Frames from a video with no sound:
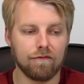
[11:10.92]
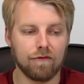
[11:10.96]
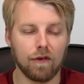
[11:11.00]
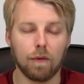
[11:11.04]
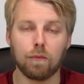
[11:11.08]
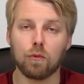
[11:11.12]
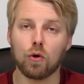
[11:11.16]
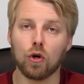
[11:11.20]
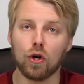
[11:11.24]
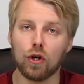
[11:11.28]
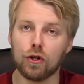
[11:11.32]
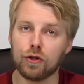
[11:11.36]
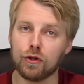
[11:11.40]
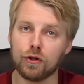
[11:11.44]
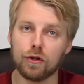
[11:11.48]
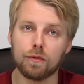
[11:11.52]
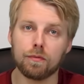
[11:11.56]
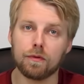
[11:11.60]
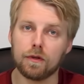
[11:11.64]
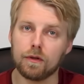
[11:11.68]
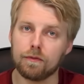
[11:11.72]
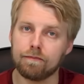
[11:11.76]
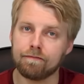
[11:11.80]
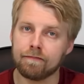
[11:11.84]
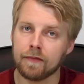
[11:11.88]
Royal
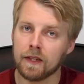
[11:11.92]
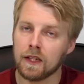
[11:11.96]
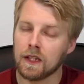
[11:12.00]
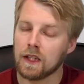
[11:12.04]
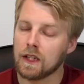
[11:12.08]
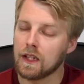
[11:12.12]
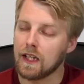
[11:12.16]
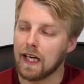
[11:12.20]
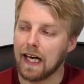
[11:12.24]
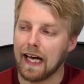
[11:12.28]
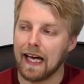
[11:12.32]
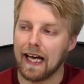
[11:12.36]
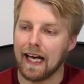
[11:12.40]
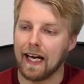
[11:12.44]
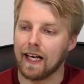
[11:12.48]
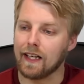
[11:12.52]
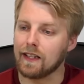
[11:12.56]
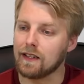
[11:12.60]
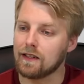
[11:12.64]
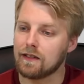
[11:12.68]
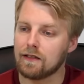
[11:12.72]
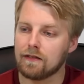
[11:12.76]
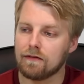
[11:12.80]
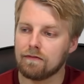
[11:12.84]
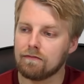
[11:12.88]
Unibrew,
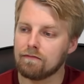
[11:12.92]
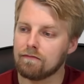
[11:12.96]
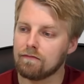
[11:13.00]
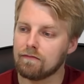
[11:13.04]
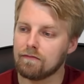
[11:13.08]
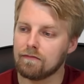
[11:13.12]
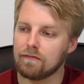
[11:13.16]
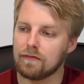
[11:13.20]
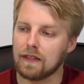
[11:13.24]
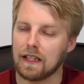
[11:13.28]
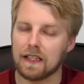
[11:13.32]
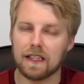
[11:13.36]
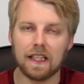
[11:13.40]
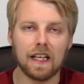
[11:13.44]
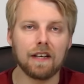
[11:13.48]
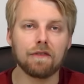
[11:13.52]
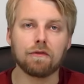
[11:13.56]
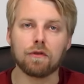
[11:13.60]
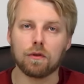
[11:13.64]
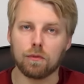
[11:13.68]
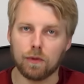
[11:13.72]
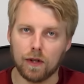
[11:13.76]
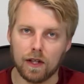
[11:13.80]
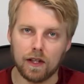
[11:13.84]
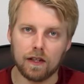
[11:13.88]
and that's
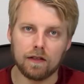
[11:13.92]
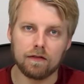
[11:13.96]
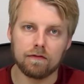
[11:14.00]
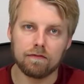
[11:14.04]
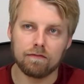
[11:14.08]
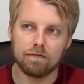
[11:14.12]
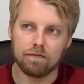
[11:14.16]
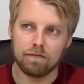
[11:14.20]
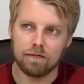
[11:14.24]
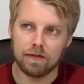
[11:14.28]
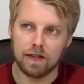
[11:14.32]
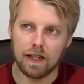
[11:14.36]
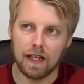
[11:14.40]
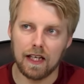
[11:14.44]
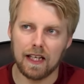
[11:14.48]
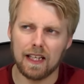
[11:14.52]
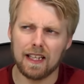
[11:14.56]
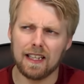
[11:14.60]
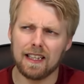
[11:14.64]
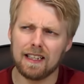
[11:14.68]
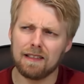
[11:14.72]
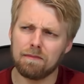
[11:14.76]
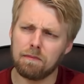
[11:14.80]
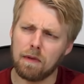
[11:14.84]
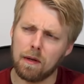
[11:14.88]
everywhere.
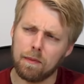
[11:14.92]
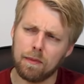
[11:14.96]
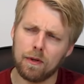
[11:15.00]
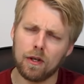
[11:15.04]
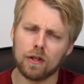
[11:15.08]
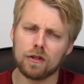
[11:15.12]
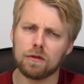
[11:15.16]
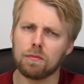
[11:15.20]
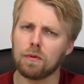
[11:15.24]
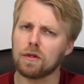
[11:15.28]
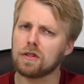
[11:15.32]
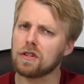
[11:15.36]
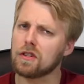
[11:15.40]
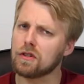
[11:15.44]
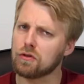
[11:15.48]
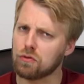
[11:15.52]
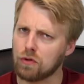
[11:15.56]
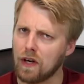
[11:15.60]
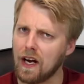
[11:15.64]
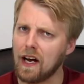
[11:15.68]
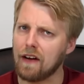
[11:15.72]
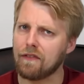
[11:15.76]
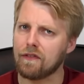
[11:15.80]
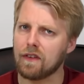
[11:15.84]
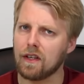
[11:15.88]
And maybe not so much on
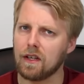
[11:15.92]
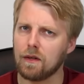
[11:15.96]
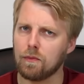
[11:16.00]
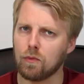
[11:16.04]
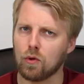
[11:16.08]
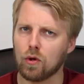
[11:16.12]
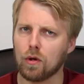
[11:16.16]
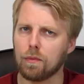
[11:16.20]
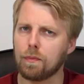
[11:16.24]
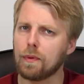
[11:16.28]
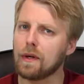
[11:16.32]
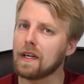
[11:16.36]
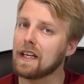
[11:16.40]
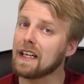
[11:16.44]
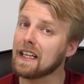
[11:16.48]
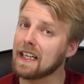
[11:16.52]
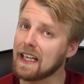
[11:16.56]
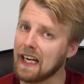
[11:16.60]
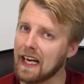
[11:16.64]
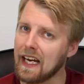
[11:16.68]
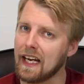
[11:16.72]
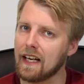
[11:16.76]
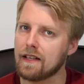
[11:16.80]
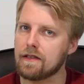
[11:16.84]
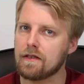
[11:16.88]
draft anymore, but in
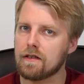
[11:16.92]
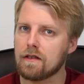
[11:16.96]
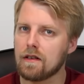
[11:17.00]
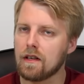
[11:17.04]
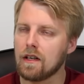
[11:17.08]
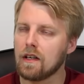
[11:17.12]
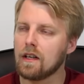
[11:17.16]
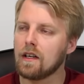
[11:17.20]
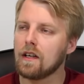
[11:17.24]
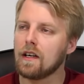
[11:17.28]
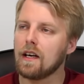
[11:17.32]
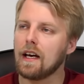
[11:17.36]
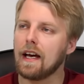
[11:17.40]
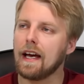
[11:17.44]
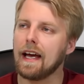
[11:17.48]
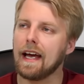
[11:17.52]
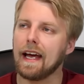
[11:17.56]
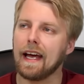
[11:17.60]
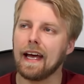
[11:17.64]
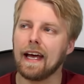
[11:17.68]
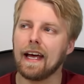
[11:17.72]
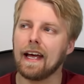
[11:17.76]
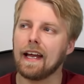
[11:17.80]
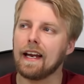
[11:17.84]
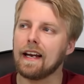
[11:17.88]
cans.
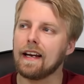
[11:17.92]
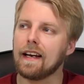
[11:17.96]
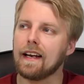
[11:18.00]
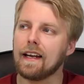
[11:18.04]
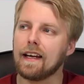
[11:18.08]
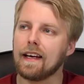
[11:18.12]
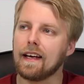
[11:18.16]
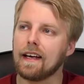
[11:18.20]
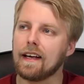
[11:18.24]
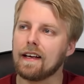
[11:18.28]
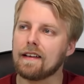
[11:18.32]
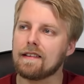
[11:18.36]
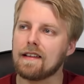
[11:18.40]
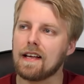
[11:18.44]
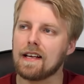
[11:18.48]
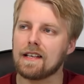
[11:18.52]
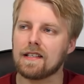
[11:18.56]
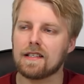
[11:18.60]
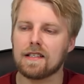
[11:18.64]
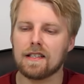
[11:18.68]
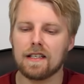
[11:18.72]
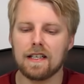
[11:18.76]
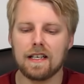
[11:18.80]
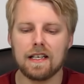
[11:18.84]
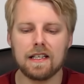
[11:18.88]
And
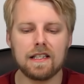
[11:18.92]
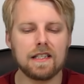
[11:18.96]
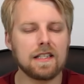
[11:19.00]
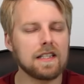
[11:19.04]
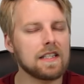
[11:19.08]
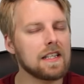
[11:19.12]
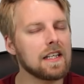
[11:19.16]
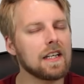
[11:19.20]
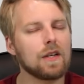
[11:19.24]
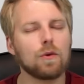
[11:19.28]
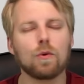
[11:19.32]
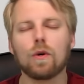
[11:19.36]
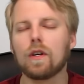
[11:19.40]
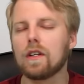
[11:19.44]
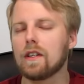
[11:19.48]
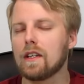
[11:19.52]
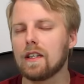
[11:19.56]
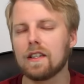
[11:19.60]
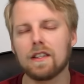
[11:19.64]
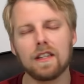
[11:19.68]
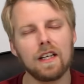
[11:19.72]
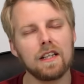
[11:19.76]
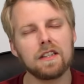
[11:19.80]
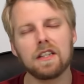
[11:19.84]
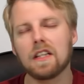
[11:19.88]
it's
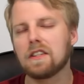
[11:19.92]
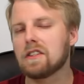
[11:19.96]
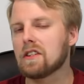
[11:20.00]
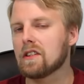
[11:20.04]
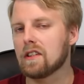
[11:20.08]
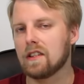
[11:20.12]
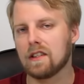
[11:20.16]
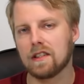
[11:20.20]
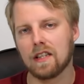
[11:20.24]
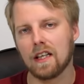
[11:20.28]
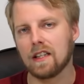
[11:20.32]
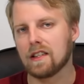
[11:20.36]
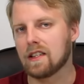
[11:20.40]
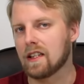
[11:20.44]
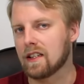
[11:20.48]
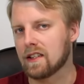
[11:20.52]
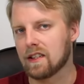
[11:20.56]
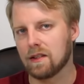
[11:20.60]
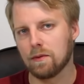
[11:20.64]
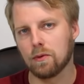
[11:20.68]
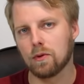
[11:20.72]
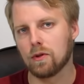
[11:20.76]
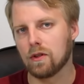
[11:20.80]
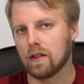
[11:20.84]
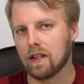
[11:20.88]
essentially tasting
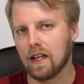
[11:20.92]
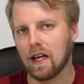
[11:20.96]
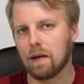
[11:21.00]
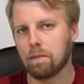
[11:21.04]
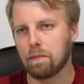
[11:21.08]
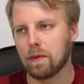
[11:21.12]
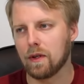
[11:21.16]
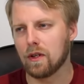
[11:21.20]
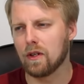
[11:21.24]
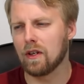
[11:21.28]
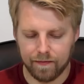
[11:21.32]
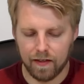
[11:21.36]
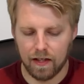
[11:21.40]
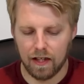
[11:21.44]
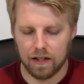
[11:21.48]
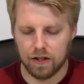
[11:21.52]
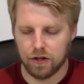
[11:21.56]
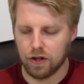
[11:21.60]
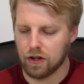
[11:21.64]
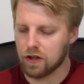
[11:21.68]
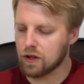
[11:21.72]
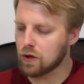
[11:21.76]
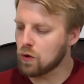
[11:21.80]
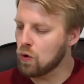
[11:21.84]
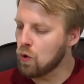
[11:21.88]
similar to that beer.
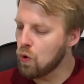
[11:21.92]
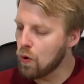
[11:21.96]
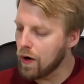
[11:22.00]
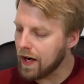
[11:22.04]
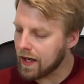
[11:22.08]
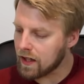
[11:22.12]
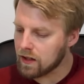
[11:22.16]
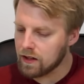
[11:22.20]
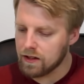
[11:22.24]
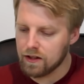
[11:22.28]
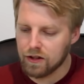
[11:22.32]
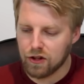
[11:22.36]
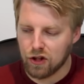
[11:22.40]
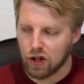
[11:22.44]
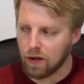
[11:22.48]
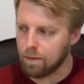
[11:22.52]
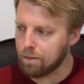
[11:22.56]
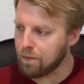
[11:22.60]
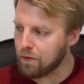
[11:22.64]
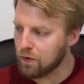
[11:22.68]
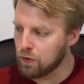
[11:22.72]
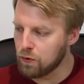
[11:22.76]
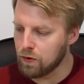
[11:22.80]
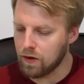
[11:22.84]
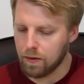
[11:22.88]
Let's just quickly
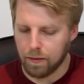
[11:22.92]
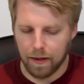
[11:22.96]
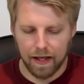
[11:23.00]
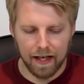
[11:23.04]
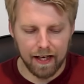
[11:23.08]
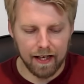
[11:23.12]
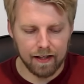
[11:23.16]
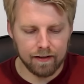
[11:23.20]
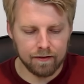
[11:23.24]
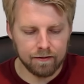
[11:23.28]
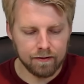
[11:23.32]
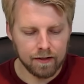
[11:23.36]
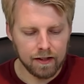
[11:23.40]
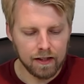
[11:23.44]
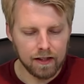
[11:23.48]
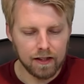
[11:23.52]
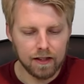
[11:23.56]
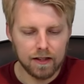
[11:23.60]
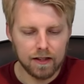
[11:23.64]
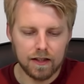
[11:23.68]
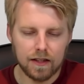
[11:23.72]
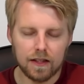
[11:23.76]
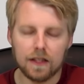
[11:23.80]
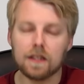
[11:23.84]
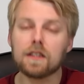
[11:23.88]
jump through them again
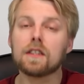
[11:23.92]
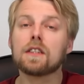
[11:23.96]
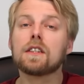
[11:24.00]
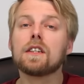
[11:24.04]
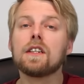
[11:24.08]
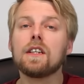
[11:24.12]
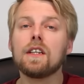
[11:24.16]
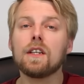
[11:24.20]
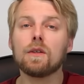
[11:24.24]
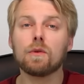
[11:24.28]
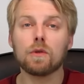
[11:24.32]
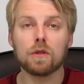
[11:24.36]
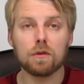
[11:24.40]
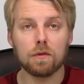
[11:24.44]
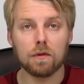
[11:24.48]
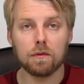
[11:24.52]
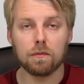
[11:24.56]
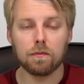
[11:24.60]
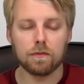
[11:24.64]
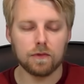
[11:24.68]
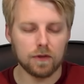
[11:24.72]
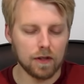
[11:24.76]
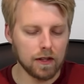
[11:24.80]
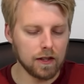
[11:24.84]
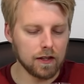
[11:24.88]
and see which
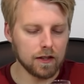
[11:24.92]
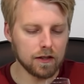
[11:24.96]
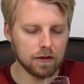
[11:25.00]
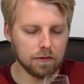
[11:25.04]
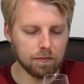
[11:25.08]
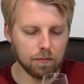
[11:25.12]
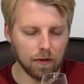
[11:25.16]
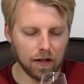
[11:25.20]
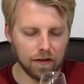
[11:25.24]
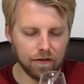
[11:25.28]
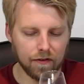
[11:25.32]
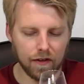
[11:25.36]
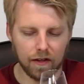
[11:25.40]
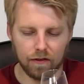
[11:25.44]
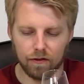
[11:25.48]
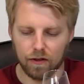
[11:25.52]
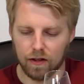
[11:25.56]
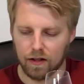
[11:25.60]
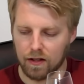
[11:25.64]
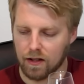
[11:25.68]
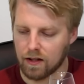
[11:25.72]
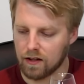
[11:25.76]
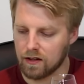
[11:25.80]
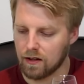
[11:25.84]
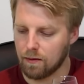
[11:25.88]
one is my
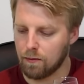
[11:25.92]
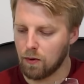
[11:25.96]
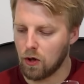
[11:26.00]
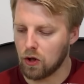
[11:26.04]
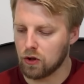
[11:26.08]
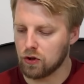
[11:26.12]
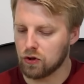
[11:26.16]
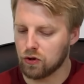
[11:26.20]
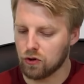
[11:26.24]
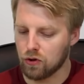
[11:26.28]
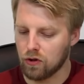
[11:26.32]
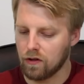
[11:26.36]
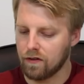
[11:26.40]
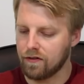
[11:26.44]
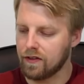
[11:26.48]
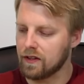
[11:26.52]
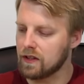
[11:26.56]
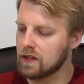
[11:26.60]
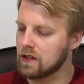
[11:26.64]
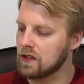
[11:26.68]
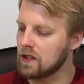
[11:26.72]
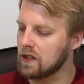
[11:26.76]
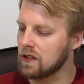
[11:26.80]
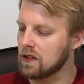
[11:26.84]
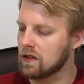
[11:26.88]
favorite, because I'm unsure if
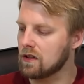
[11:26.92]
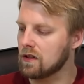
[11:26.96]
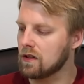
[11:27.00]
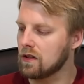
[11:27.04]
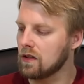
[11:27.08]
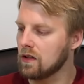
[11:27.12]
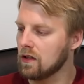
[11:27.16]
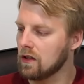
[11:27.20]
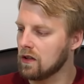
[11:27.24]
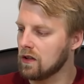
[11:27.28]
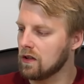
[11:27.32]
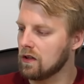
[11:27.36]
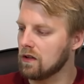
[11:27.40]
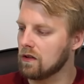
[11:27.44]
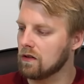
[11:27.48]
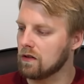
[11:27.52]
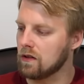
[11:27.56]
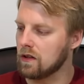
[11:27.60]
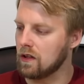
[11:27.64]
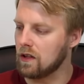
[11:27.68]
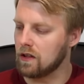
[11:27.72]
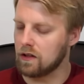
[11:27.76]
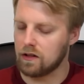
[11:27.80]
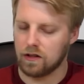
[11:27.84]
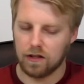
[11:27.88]
it's this
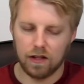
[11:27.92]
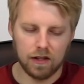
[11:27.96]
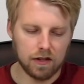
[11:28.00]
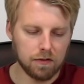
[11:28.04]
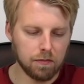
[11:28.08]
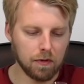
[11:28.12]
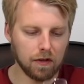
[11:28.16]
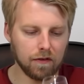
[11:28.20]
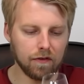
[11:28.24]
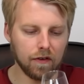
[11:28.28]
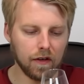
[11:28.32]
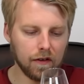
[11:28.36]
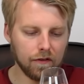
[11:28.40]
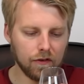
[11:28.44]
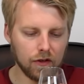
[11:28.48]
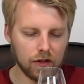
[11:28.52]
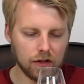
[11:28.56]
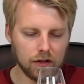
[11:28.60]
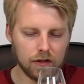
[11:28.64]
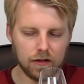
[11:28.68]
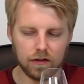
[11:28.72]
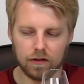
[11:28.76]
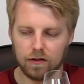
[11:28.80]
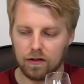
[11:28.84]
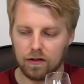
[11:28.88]
or this that's my favorite,